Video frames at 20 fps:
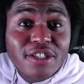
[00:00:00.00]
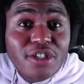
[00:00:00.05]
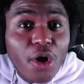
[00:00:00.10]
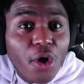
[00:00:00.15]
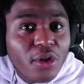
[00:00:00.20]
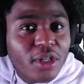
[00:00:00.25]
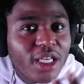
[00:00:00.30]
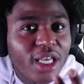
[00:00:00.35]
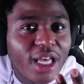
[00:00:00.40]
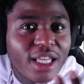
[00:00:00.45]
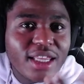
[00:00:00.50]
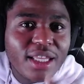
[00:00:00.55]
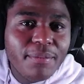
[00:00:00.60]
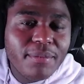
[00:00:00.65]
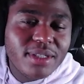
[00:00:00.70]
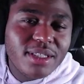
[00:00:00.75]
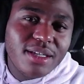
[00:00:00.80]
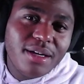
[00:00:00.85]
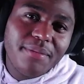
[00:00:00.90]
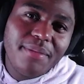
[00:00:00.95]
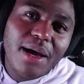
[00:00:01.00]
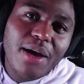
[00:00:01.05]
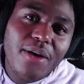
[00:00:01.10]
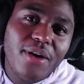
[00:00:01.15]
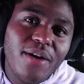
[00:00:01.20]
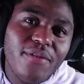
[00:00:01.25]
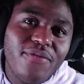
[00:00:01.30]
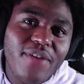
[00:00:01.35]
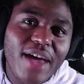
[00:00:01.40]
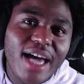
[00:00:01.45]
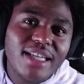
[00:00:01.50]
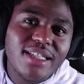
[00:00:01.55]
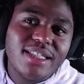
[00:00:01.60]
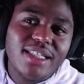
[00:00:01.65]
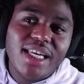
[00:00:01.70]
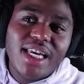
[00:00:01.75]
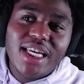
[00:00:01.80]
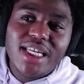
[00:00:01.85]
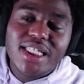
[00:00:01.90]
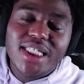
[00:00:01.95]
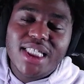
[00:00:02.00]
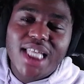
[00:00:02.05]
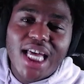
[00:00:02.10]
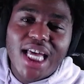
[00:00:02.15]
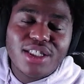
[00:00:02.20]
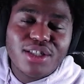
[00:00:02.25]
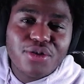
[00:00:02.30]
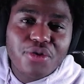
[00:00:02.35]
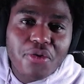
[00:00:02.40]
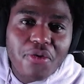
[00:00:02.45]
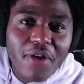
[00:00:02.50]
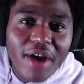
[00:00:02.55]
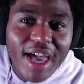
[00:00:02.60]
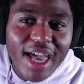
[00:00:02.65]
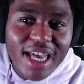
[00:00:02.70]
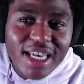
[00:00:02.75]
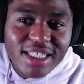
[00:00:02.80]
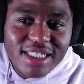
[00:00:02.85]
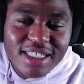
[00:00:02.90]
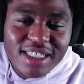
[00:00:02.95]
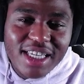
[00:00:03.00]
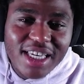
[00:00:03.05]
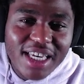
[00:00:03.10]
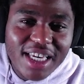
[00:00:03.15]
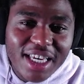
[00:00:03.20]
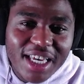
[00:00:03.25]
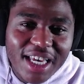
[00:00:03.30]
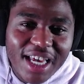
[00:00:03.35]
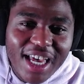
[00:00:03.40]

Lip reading: only a limited amount of vaccines. That's crazy.